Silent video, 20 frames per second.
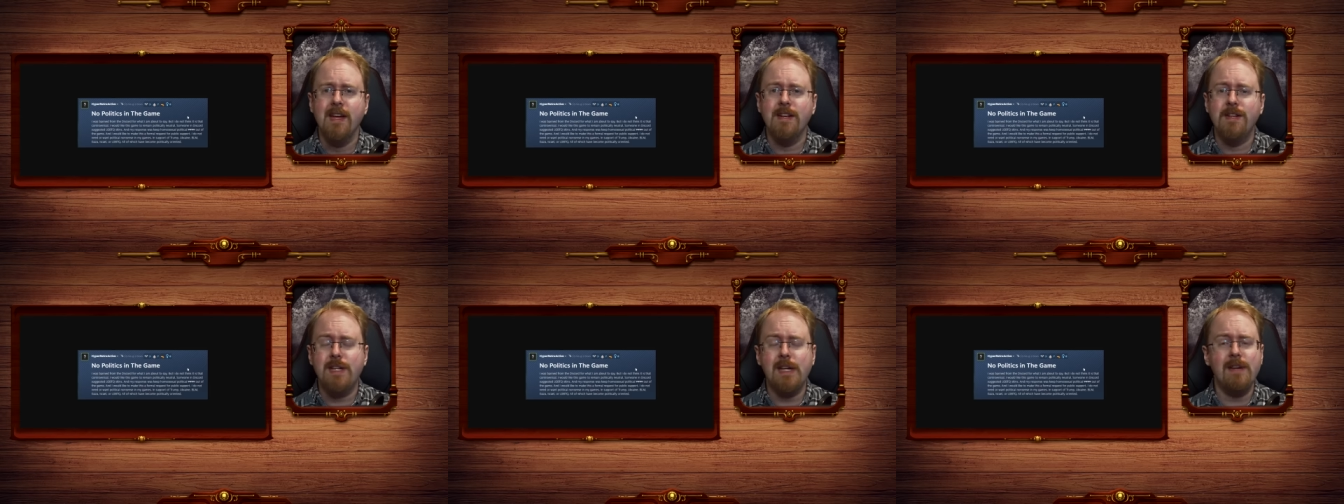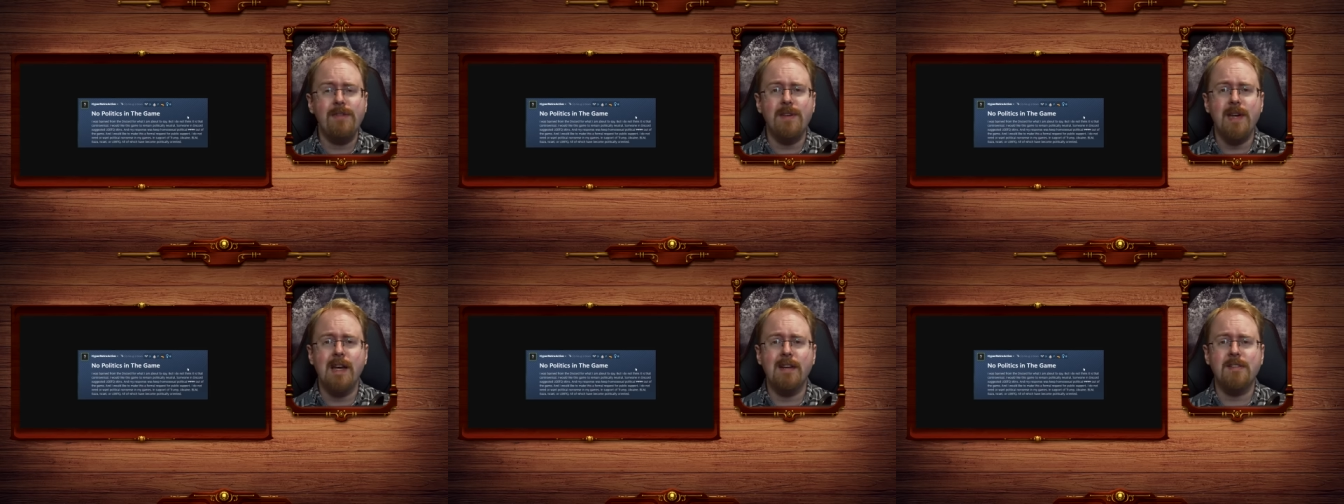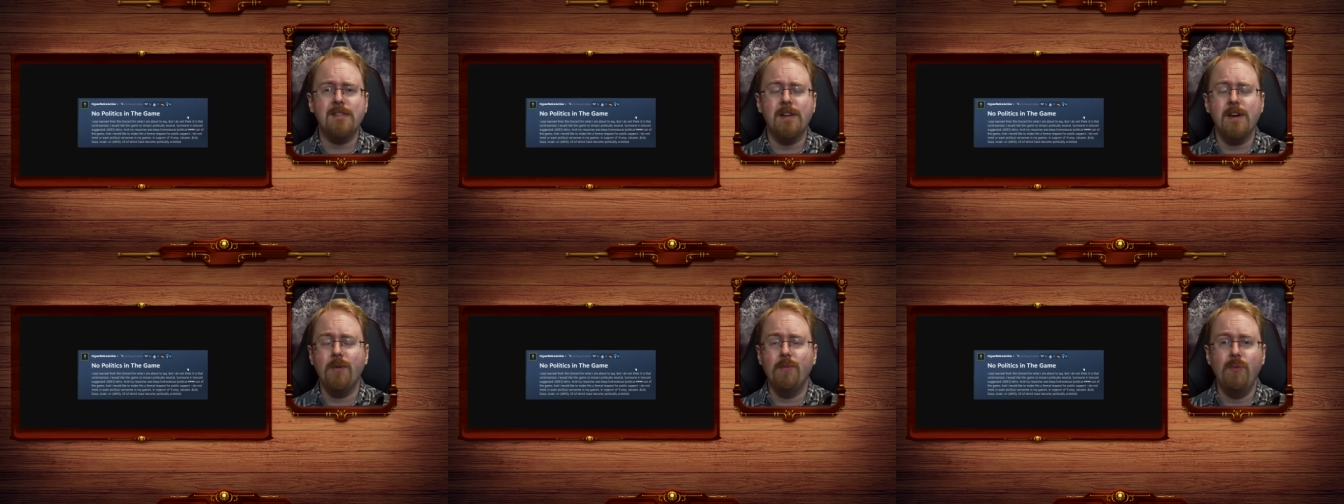
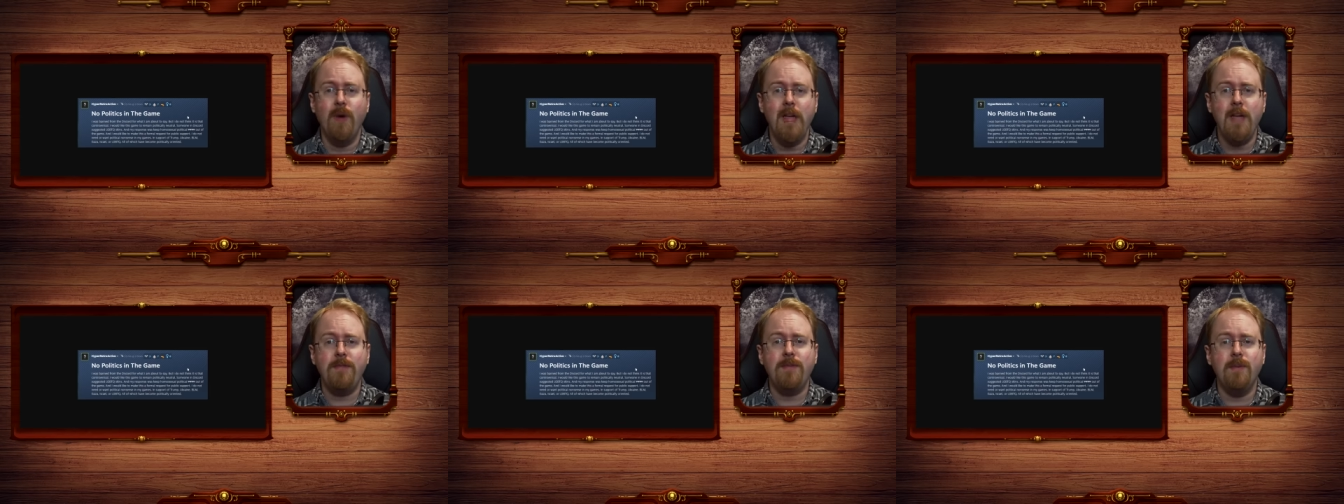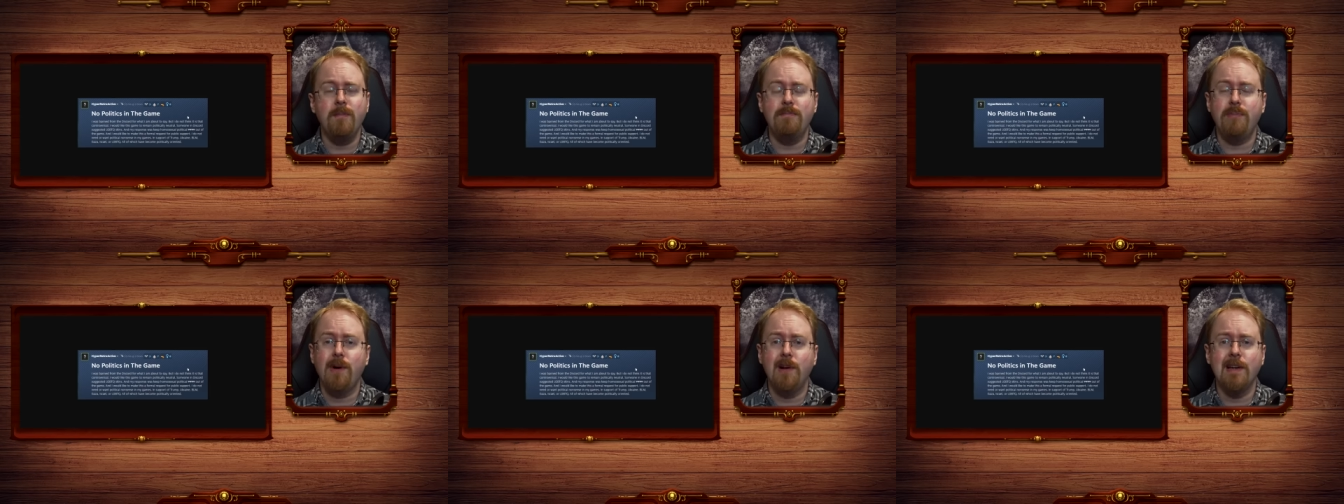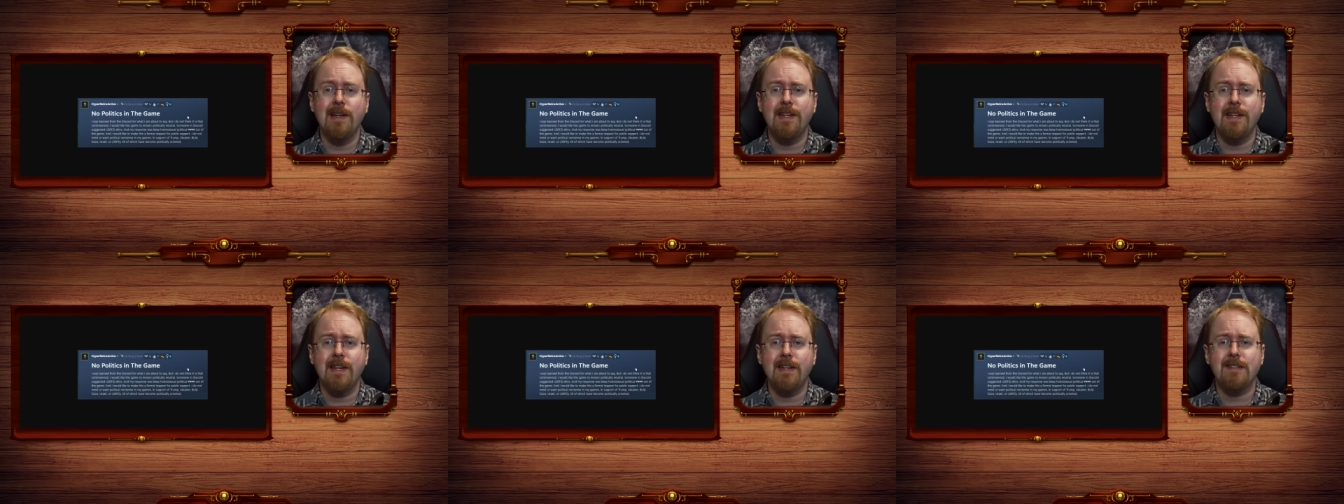deviated away from
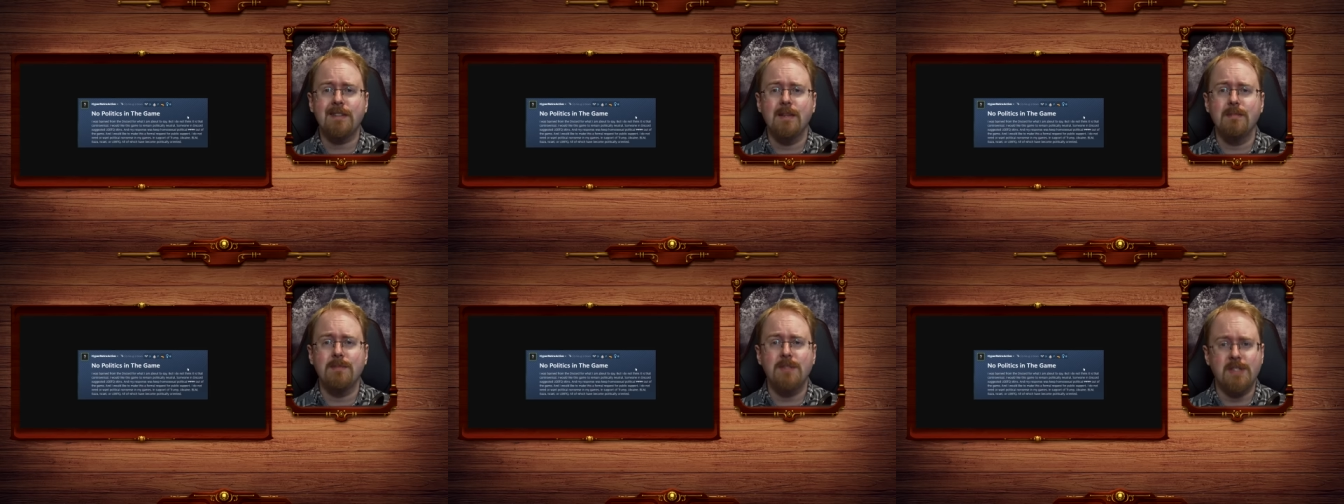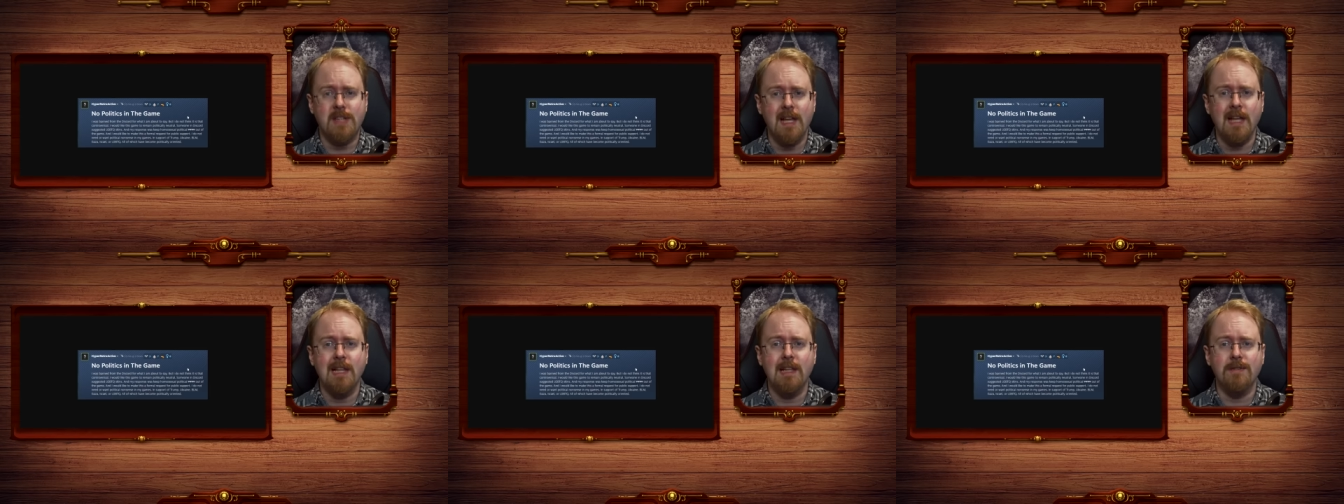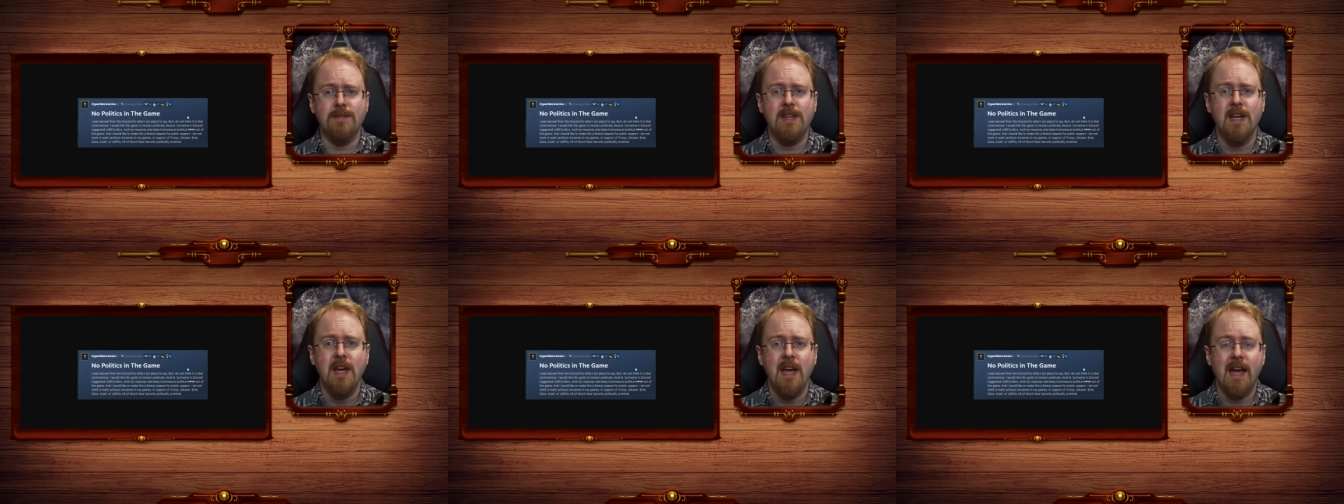politics
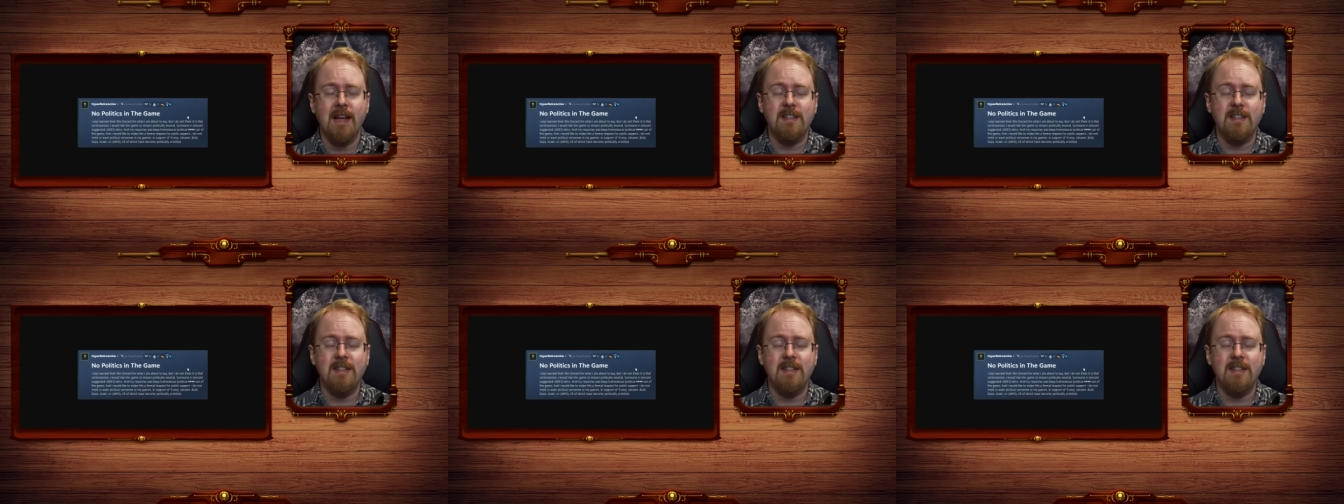themselves